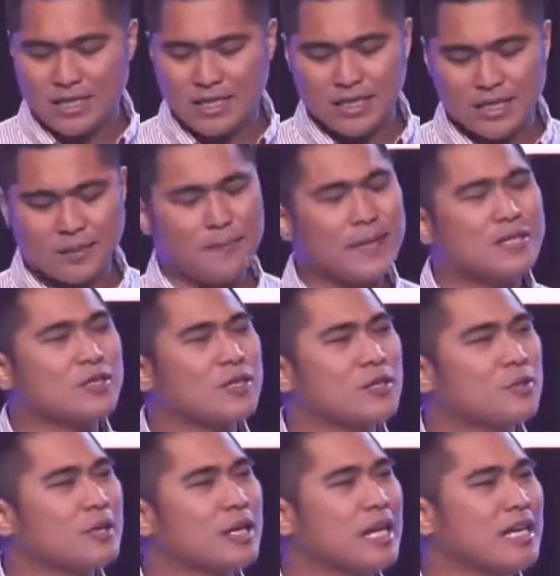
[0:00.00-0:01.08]
special
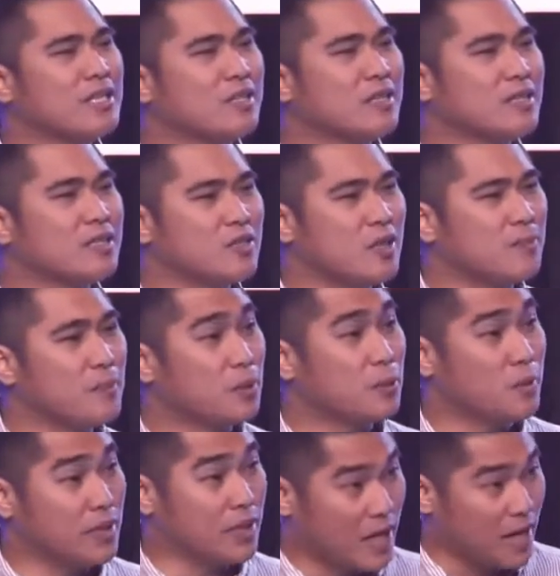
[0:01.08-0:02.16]
relationship
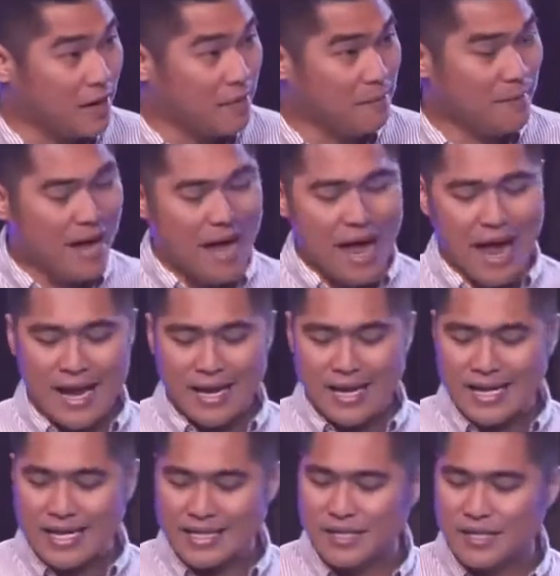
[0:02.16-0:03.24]
between him and
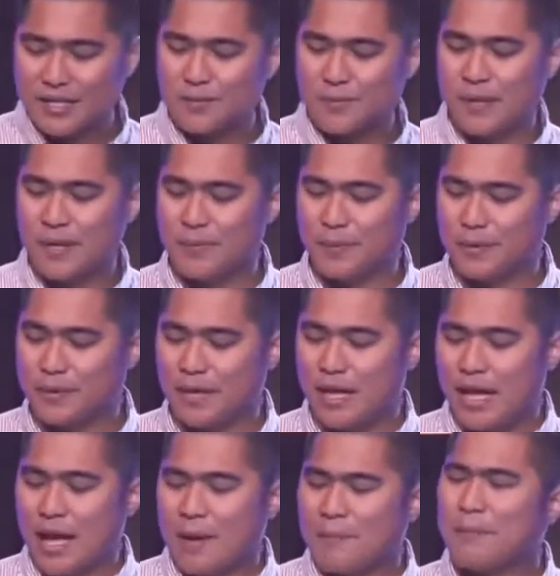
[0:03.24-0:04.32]
his people.
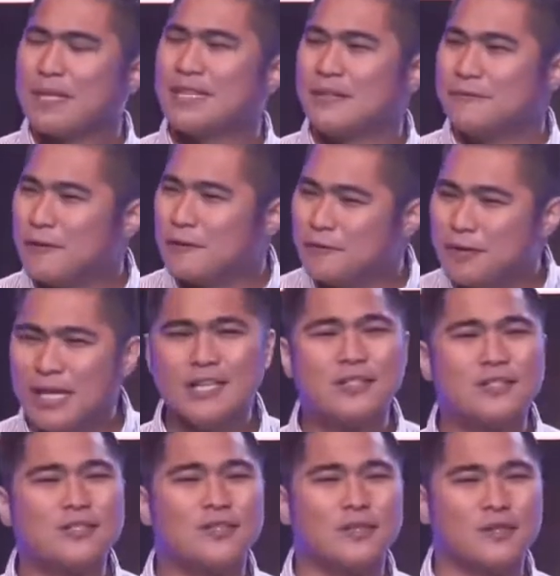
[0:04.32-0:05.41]
But the
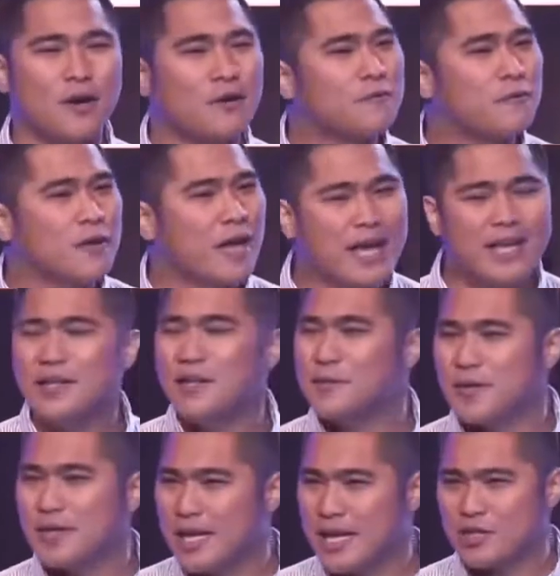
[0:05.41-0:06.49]
foundation of any
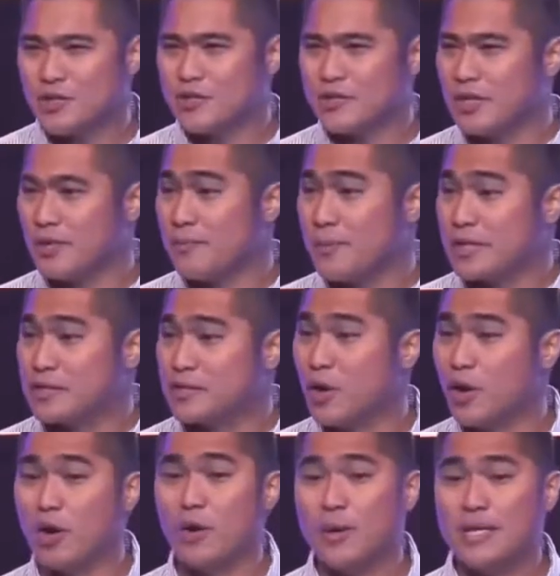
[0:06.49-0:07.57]
relationship is
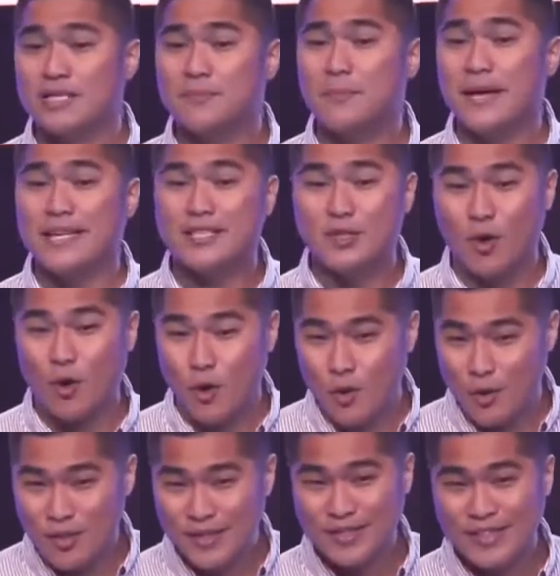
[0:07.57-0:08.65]
always based
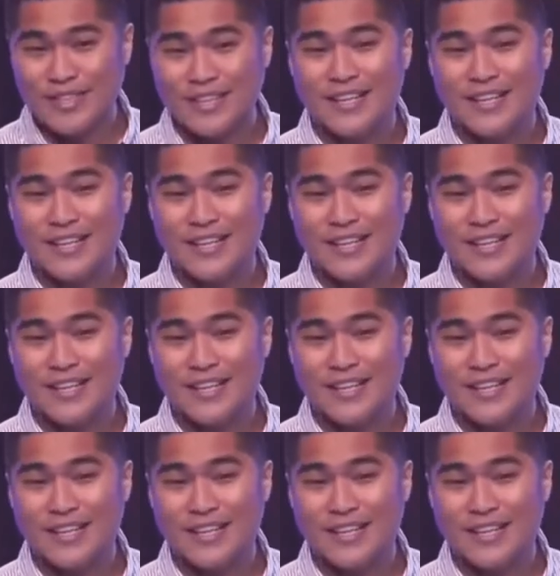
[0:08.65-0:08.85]
on